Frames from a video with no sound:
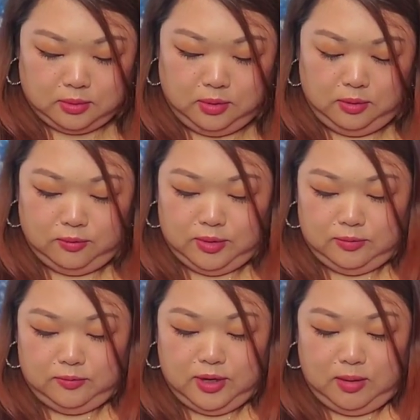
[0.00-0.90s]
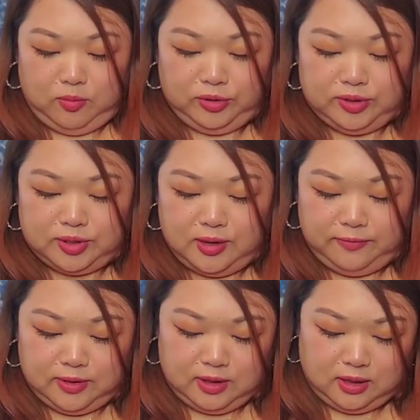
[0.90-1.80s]
Oh, we got more
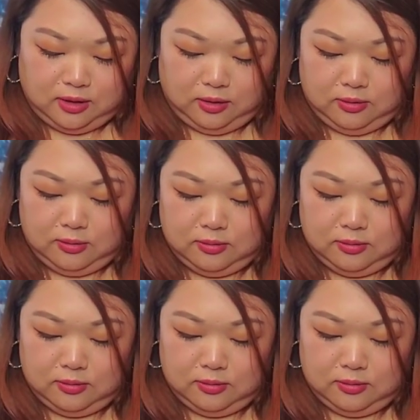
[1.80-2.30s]
stuff in here.